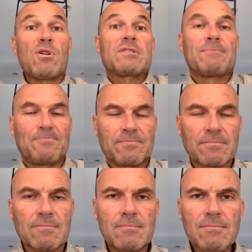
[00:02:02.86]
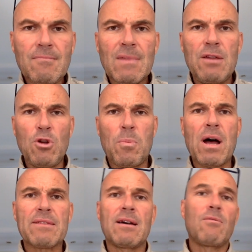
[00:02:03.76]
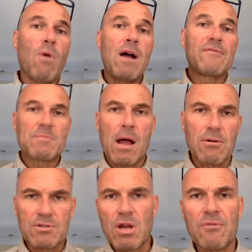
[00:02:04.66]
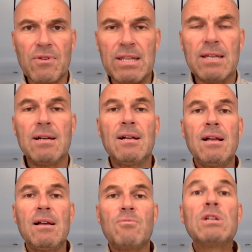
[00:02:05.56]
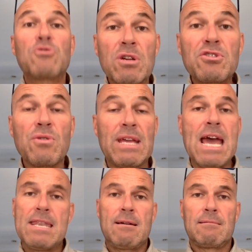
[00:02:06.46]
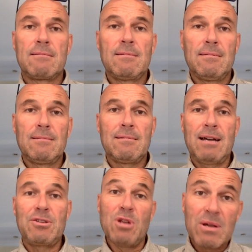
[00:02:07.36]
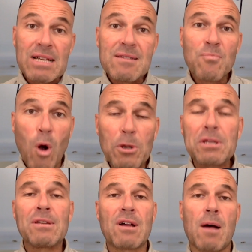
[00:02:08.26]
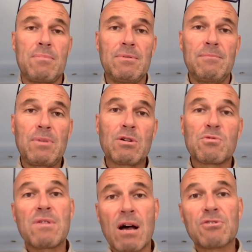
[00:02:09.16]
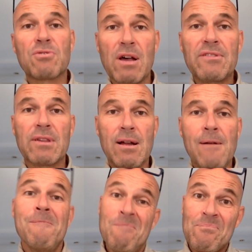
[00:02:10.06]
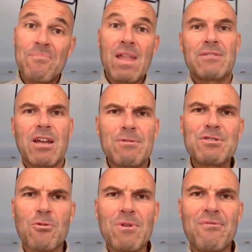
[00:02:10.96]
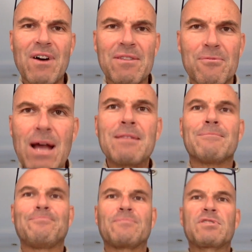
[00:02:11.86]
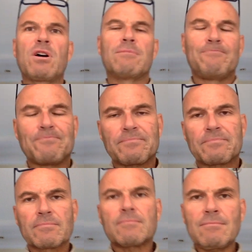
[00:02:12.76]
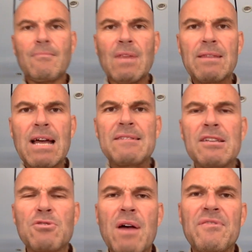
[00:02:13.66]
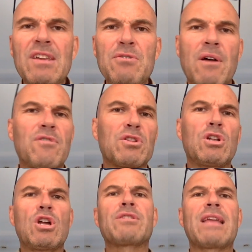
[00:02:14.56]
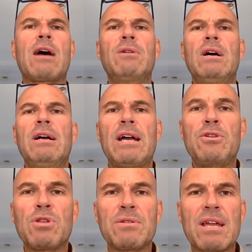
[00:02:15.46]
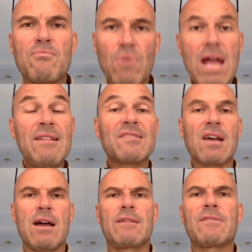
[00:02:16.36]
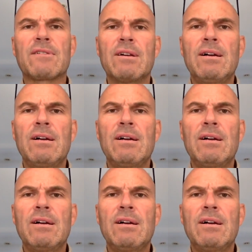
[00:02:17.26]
course, your partner, wife, spouse, girlfriend will trust you again. And that's important in a couple, because without trust, there is no real fun, right? So that's it. You have learned a lot now, and you know that brain science